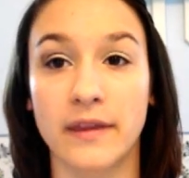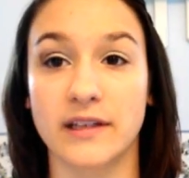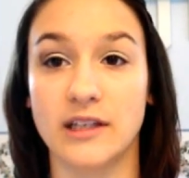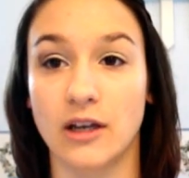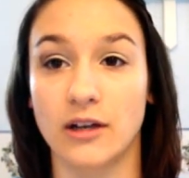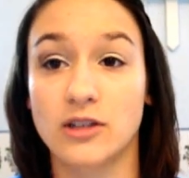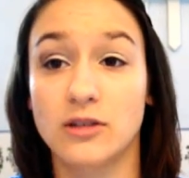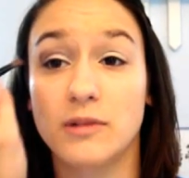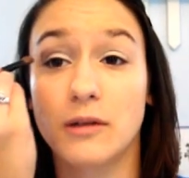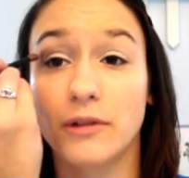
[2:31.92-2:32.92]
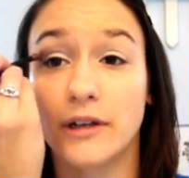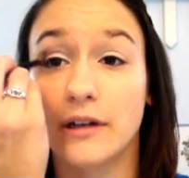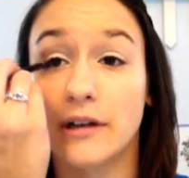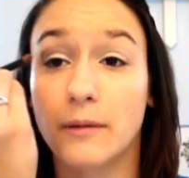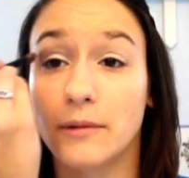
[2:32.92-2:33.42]
This is also being
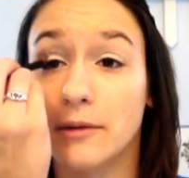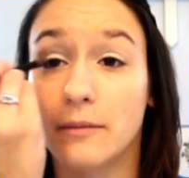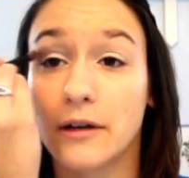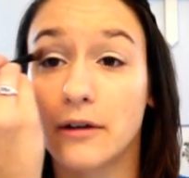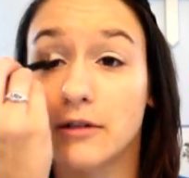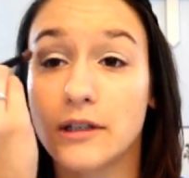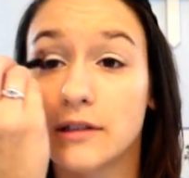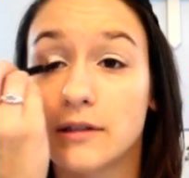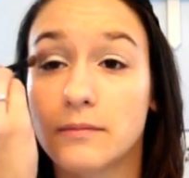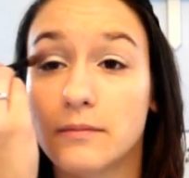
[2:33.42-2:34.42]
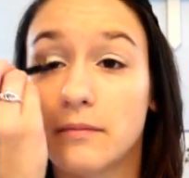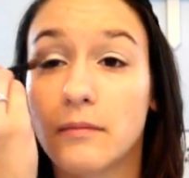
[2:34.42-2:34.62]
blended up into my crease